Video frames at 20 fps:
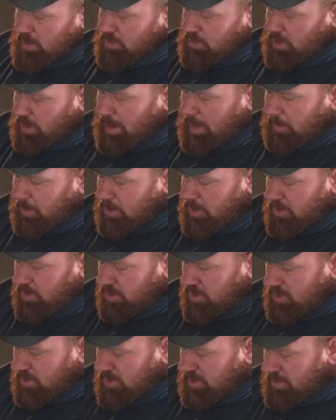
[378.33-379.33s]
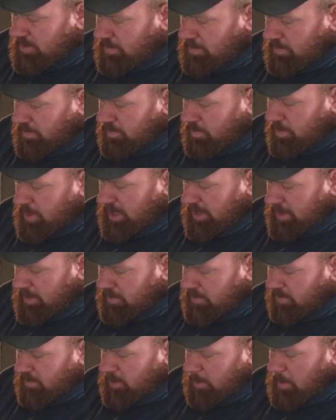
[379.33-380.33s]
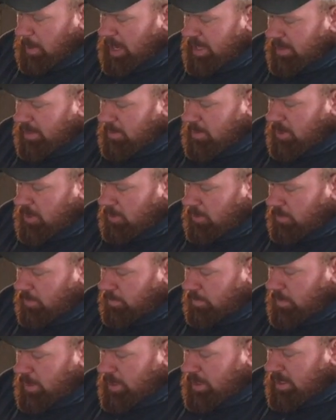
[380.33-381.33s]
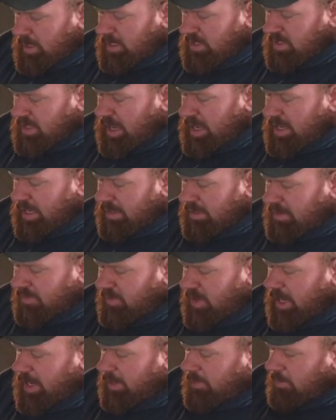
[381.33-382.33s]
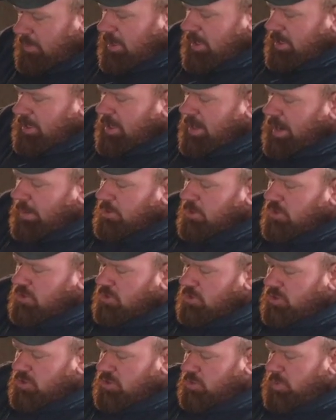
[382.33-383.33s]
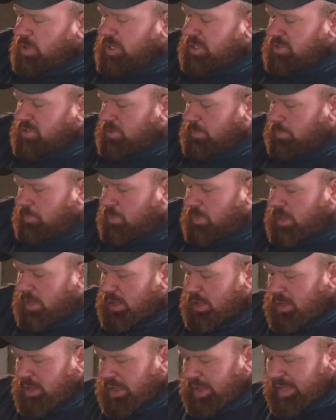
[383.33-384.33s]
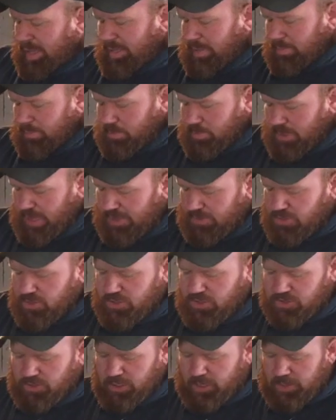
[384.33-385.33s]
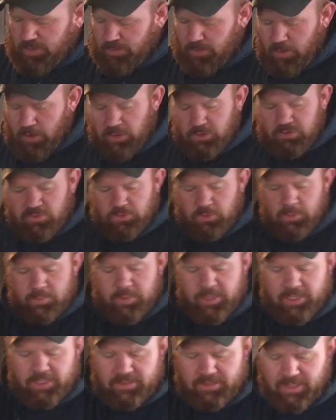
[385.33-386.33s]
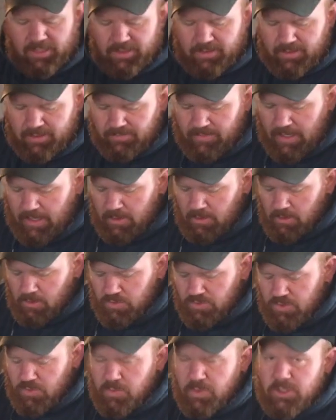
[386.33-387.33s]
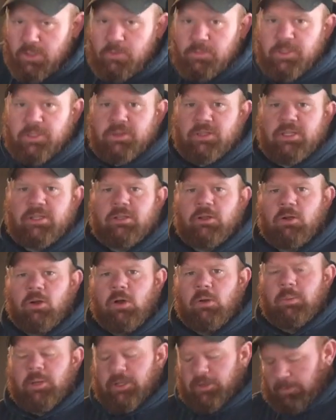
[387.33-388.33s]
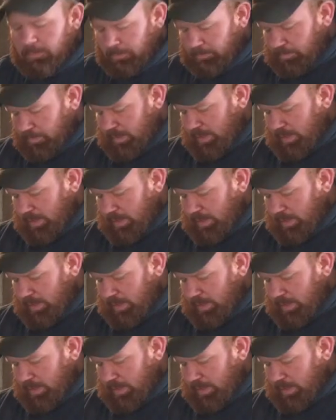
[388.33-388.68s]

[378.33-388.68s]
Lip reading: So I'm going to just pick a spot in the middle. It's not hitting the vein, and I'm just going to squeeze. And that just hurts for a minute. They give out a little squeal, but then they're all better.